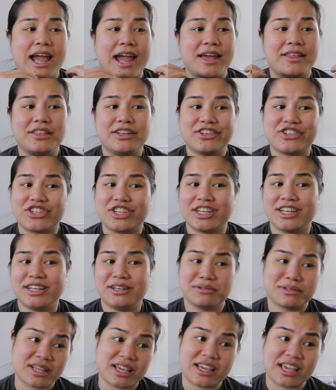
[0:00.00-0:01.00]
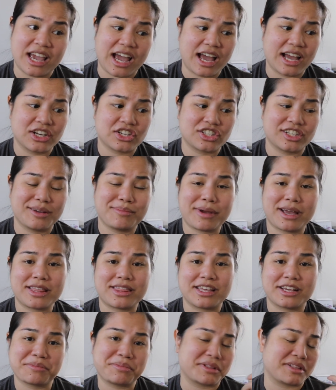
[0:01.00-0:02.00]
and then she was like, yeah, actually, I
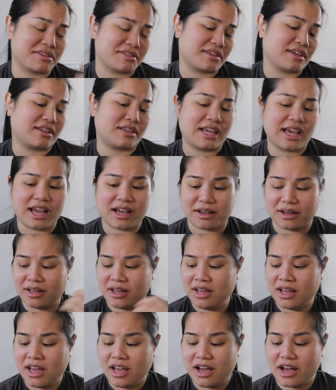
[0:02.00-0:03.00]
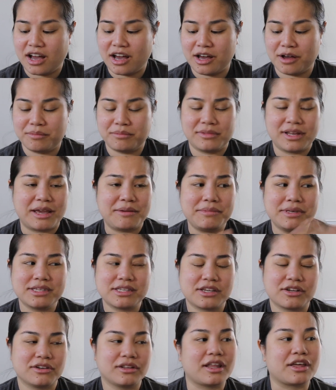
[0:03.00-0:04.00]
might think about that. I was like, yeah. Um, Amy's
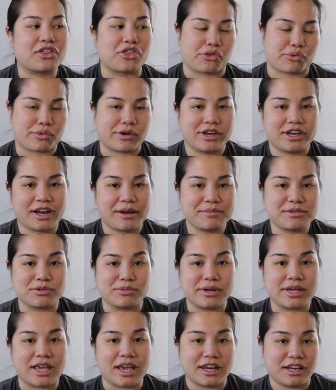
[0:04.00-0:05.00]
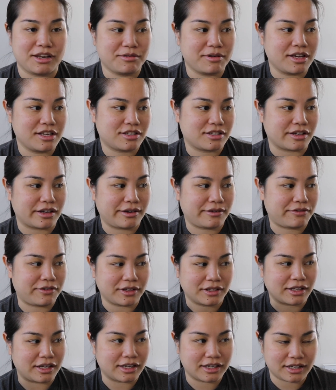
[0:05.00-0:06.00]
here like three times a week anyway, so I
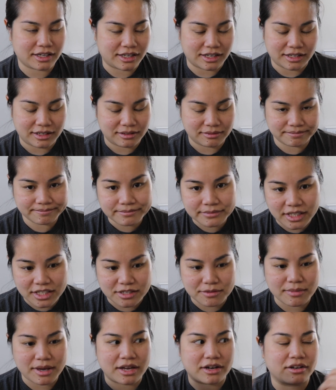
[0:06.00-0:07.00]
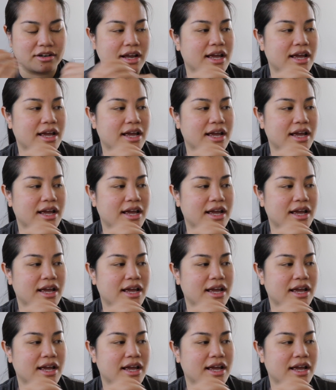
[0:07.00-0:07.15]
feel like it doesn't matter.